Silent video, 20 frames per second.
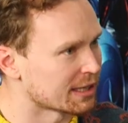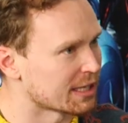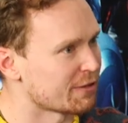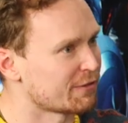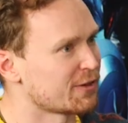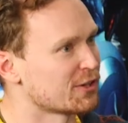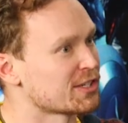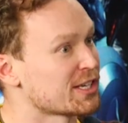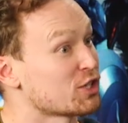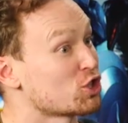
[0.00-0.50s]
That
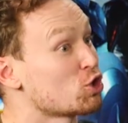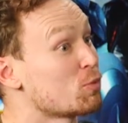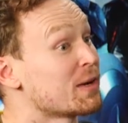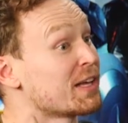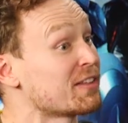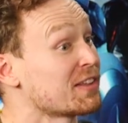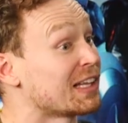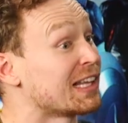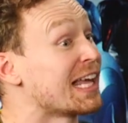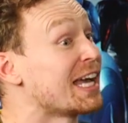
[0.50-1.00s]
feels like so many
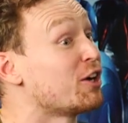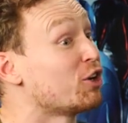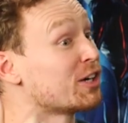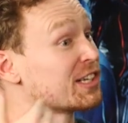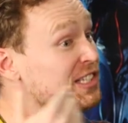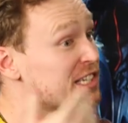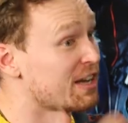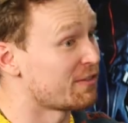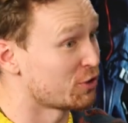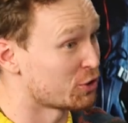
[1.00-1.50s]
of the later
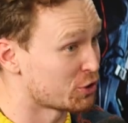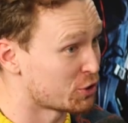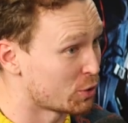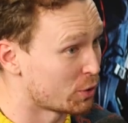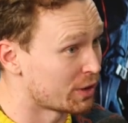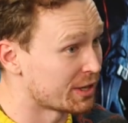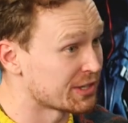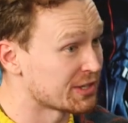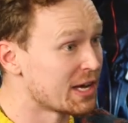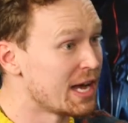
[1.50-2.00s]
Xavier
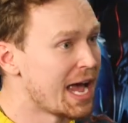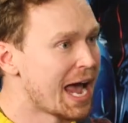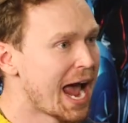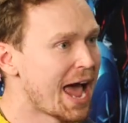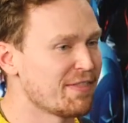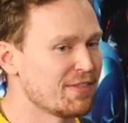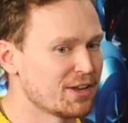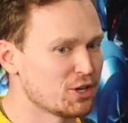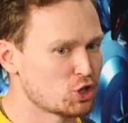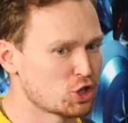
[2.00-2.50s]
stories. Right.
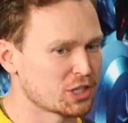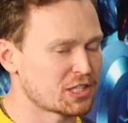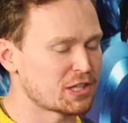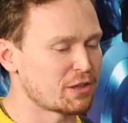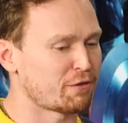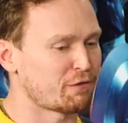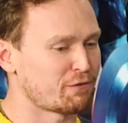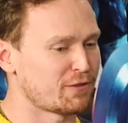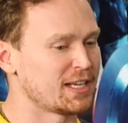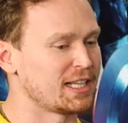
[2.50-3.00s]
And then just
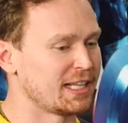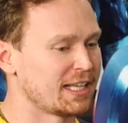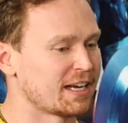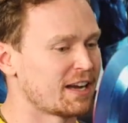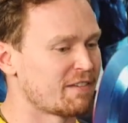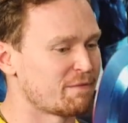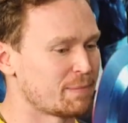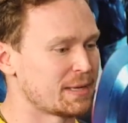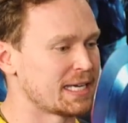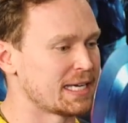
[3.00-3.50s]
the feeling
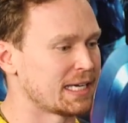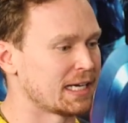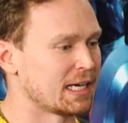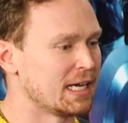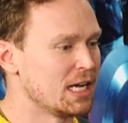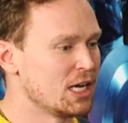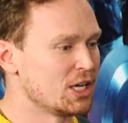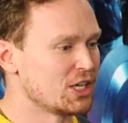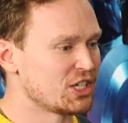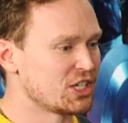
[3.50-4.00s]
of being
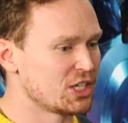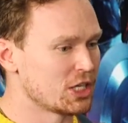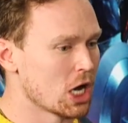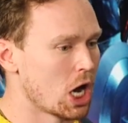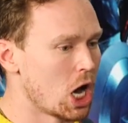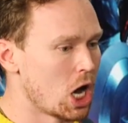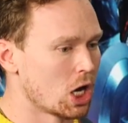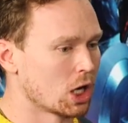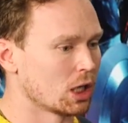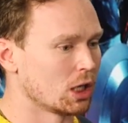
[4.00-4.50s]

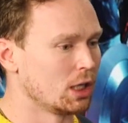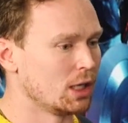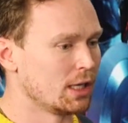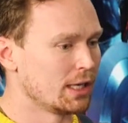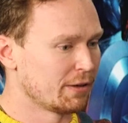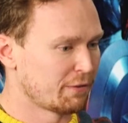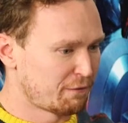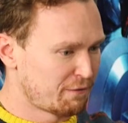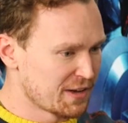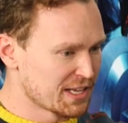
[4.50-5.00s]
young,
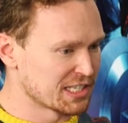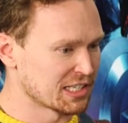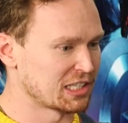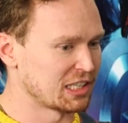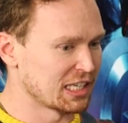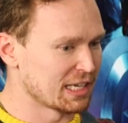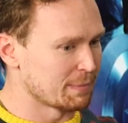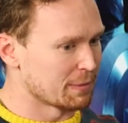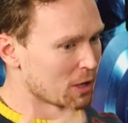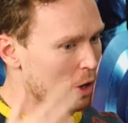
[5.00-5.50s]

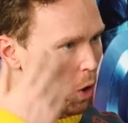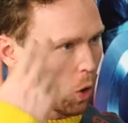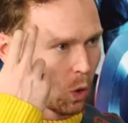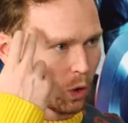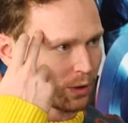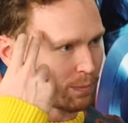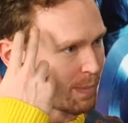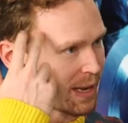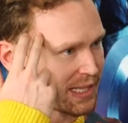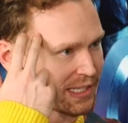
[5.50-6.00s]
physically, but
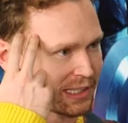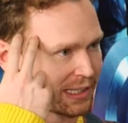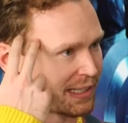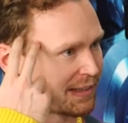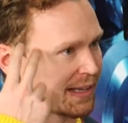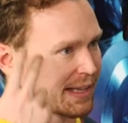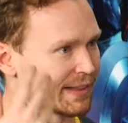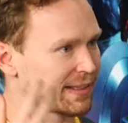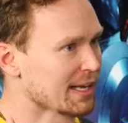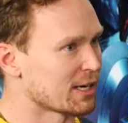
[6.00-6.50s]
old mentally,
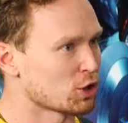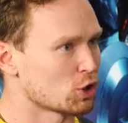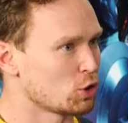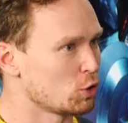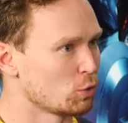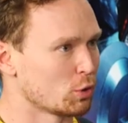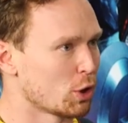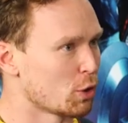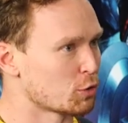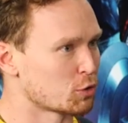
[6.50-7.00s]
that, that huge
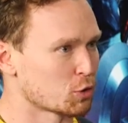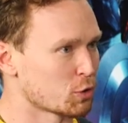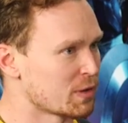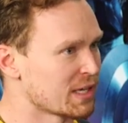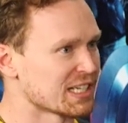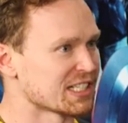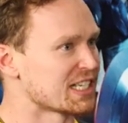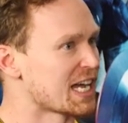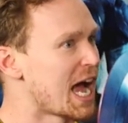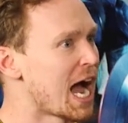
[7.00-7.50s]
goes through
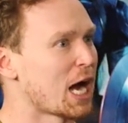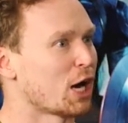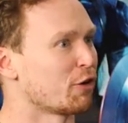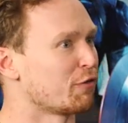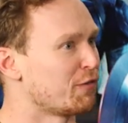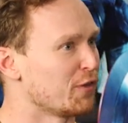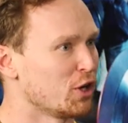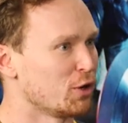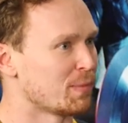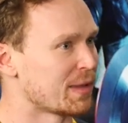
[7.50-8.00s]
the entire
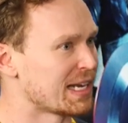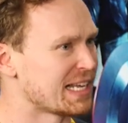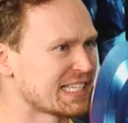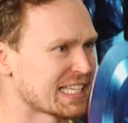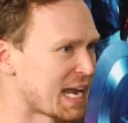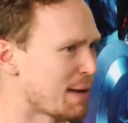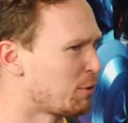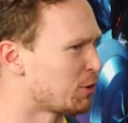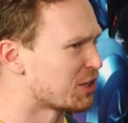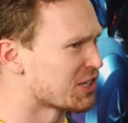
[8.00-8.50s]
mm-hmm. film that he's
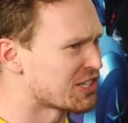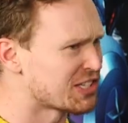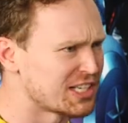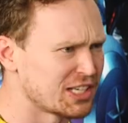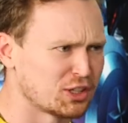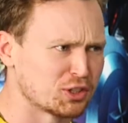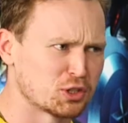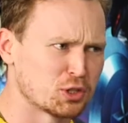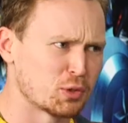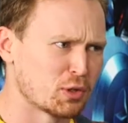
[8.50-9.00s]
able to
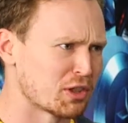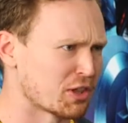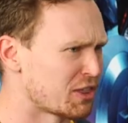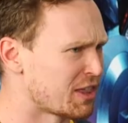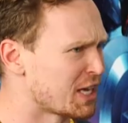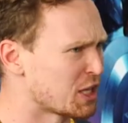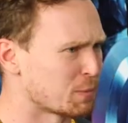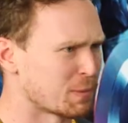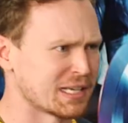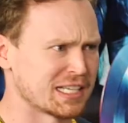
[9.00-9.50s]
still do the
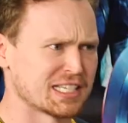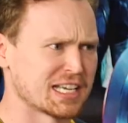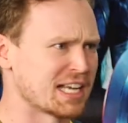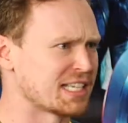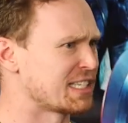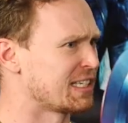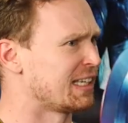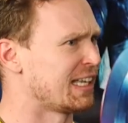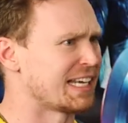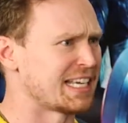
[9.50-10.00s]
things, but he
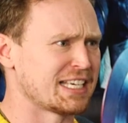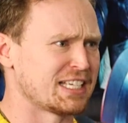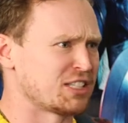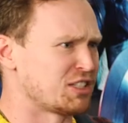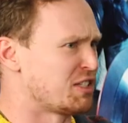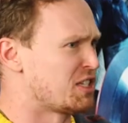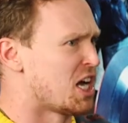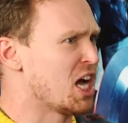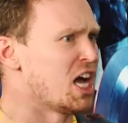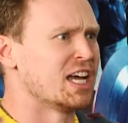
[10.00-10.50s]
doesn't. Like he's
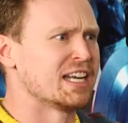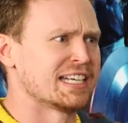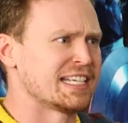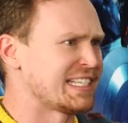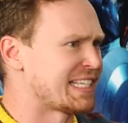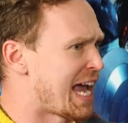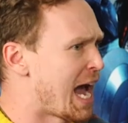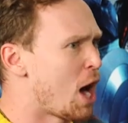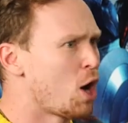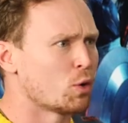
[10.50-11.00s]
done,
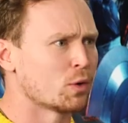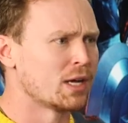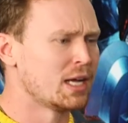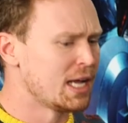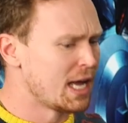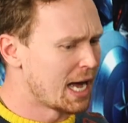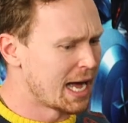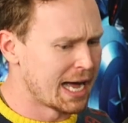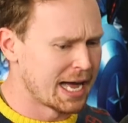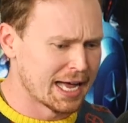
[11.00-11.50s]
he's right. out,
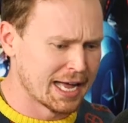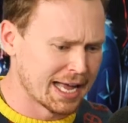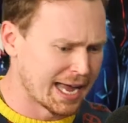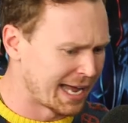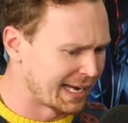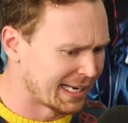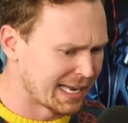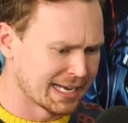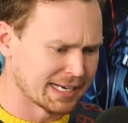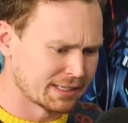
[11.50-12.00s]
uh,
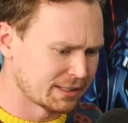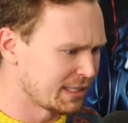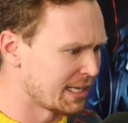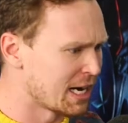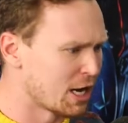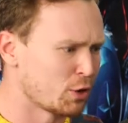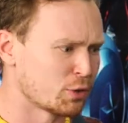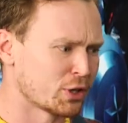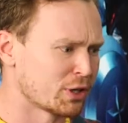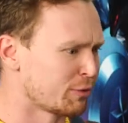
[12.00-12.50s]
and like you
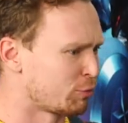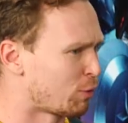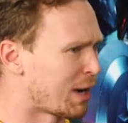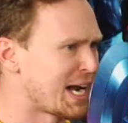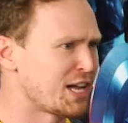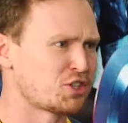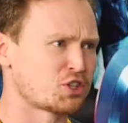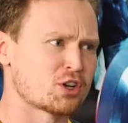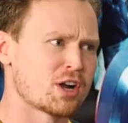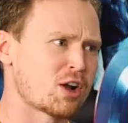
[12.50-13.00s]
know, your
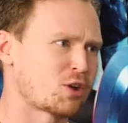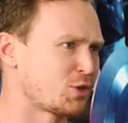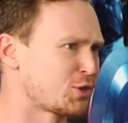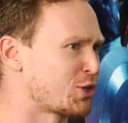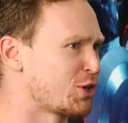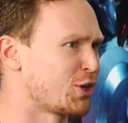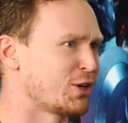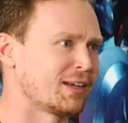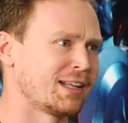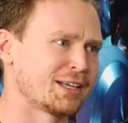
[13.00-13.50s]
range, your knuckles
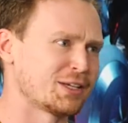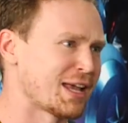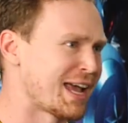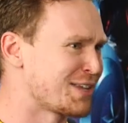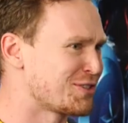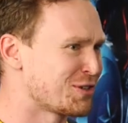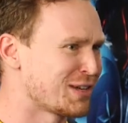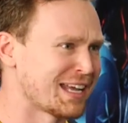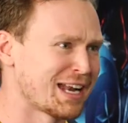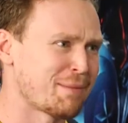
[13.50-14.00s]
hurt. Like
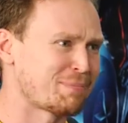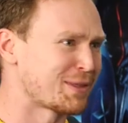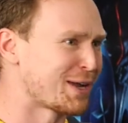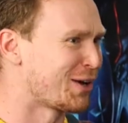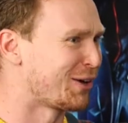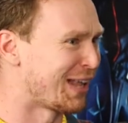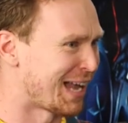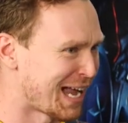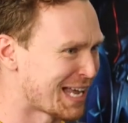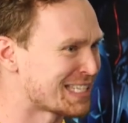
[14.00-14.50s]
as you get up
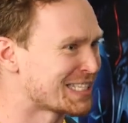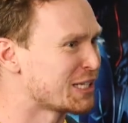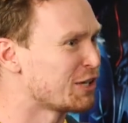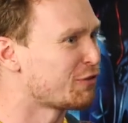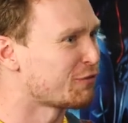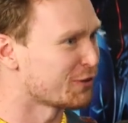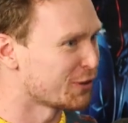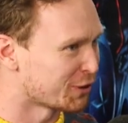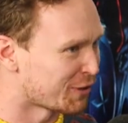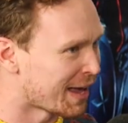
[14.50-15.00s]
there, like I still
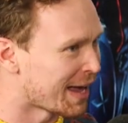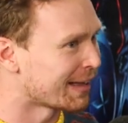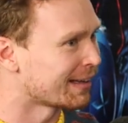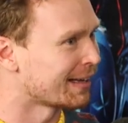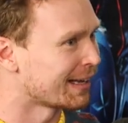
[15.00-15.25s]
feel that.